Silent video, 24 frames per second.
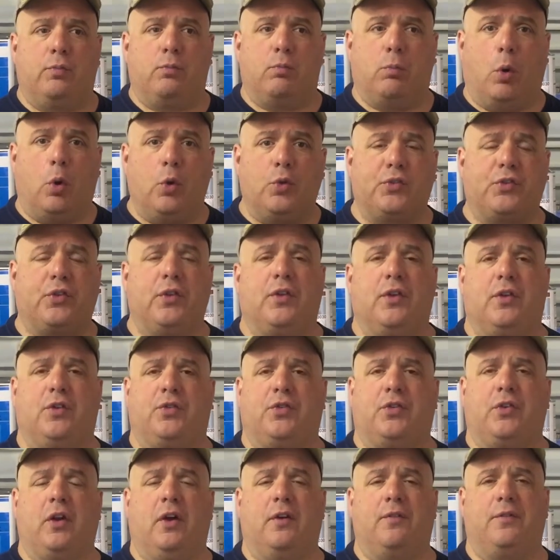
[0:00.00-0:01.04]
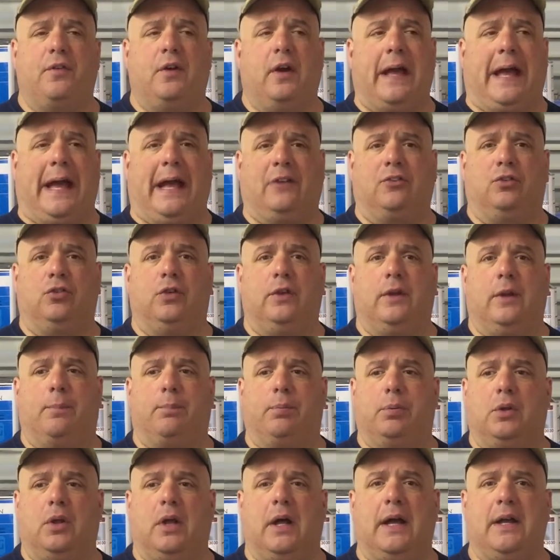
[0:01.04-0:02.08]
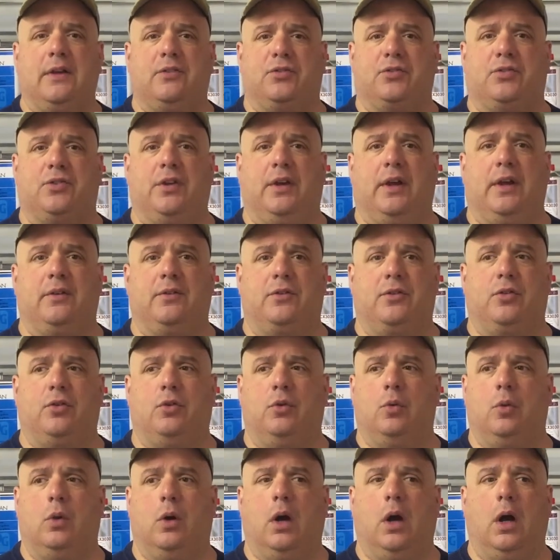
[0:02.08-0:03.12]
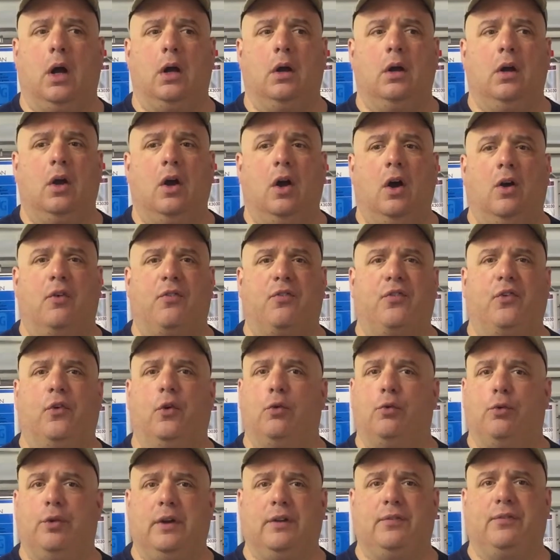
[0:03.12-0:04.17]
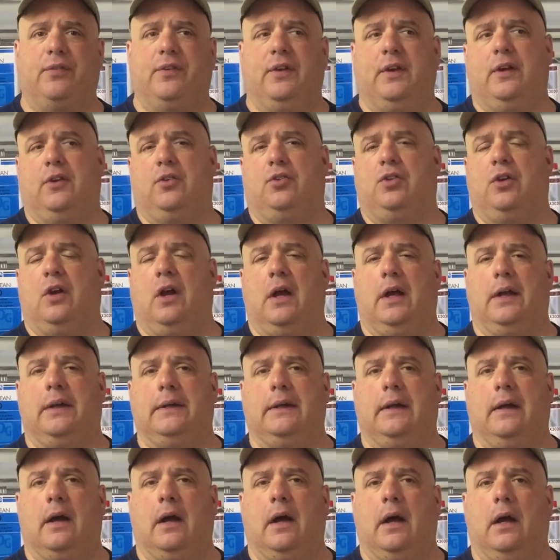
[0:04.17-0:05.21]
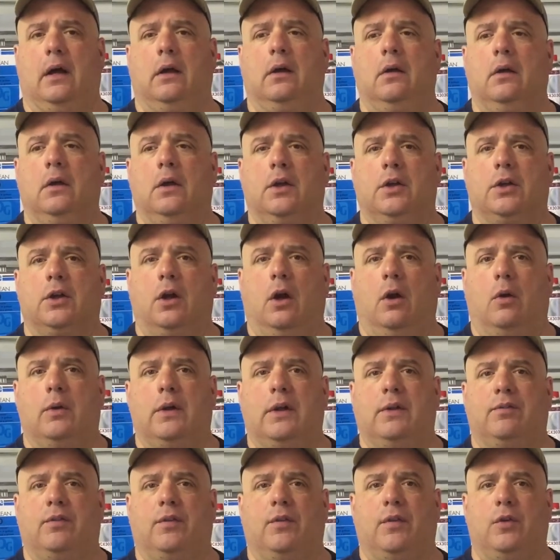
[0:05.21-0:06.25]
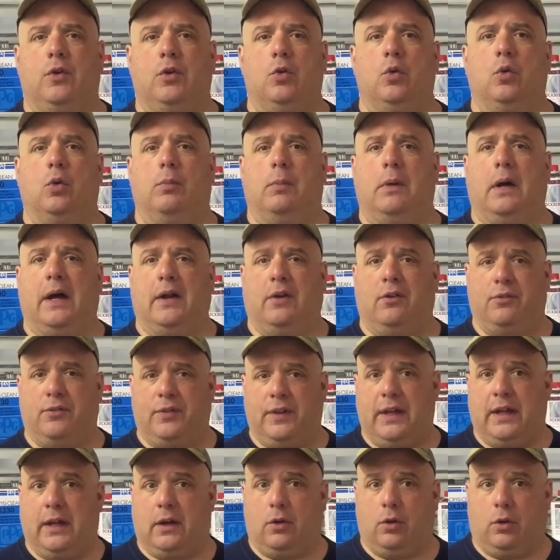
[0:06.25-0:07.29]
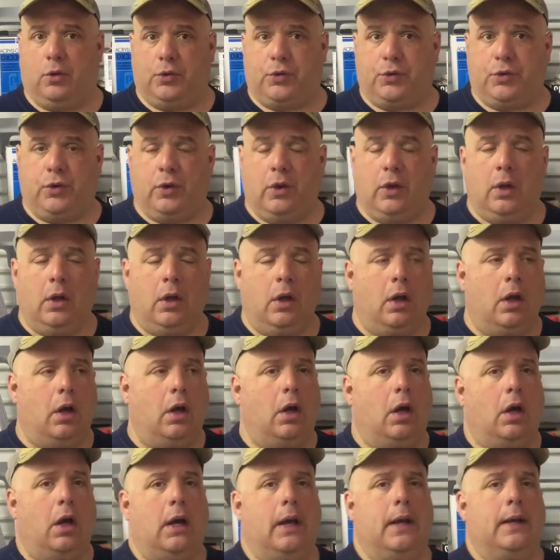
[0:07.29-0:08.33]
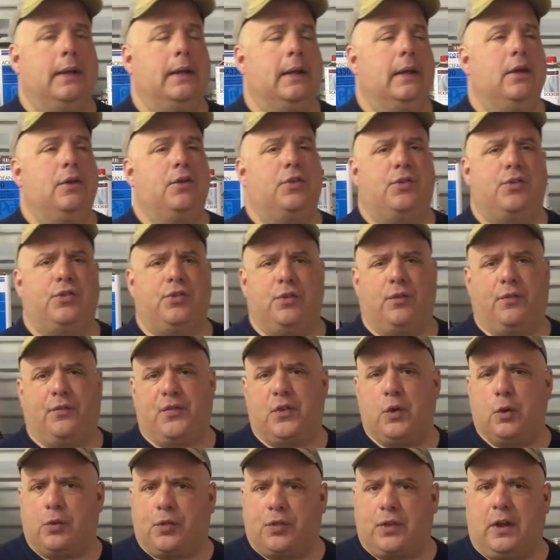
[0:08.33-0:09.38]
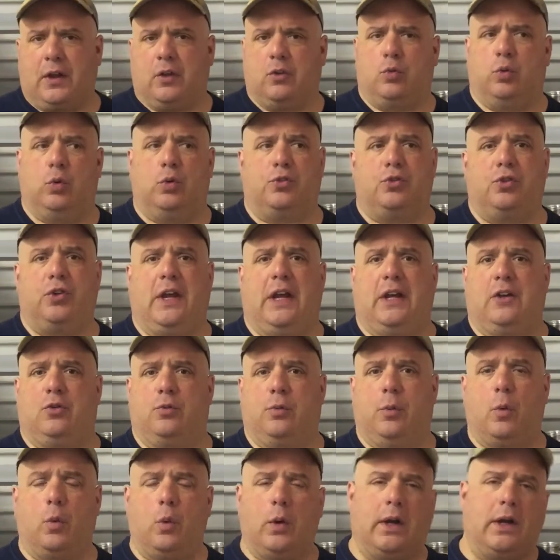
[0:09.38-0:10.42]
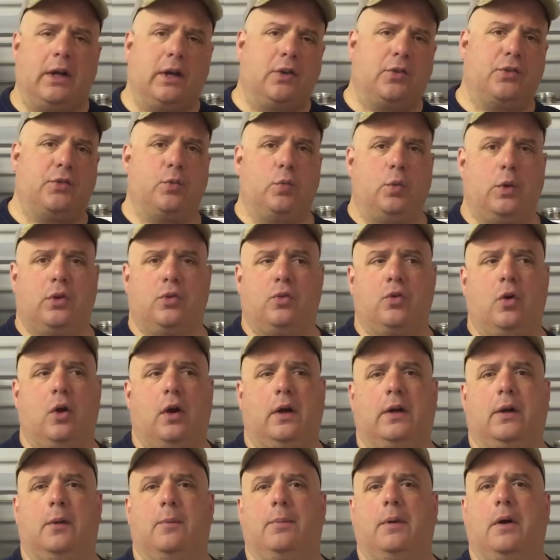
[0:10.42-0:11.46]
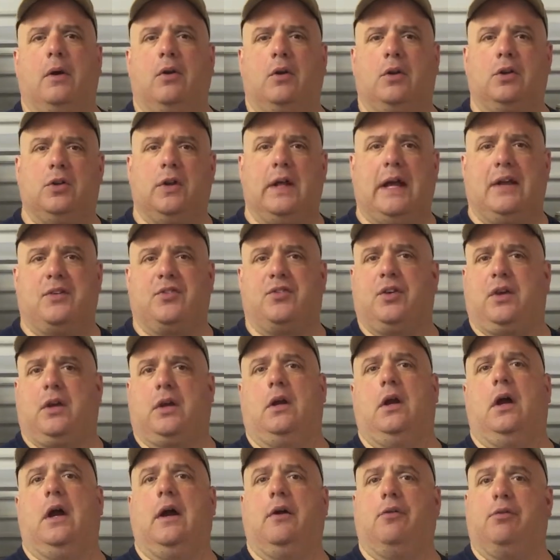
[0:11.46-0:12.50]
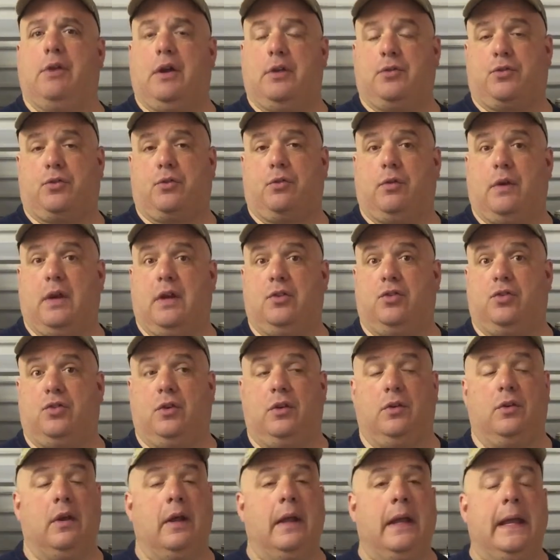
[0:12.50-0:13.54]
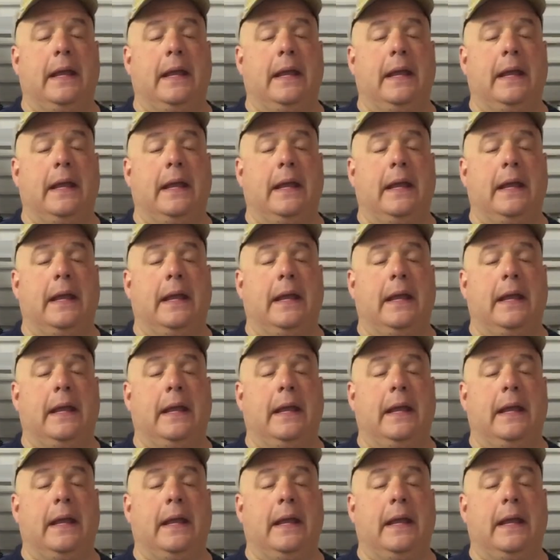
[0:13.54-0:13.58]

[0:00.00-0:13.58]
most of this stuff actually applies to a full refinish on even the newer model vehicles. A few things will change, but we're talking about classic car restoration,